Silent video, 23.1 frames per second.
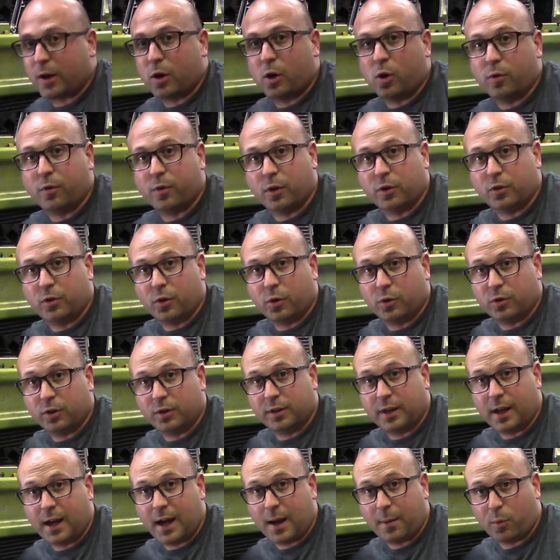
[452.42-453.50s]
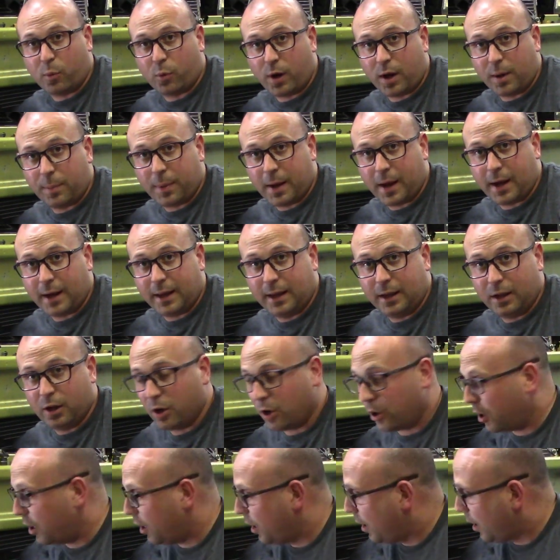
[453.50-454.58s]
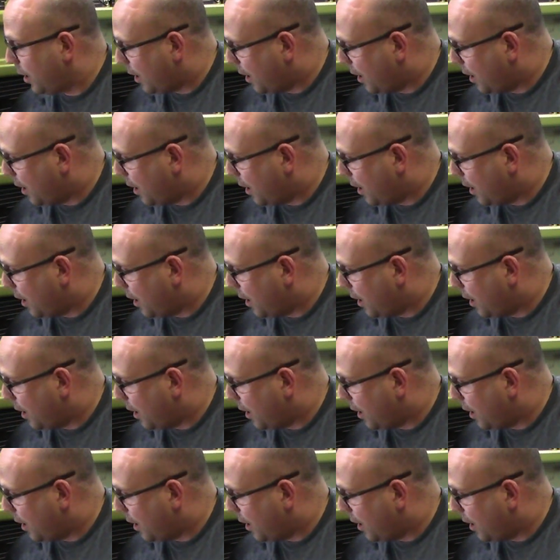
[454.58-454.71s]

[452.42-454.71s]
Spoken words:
over is there's a tab right back here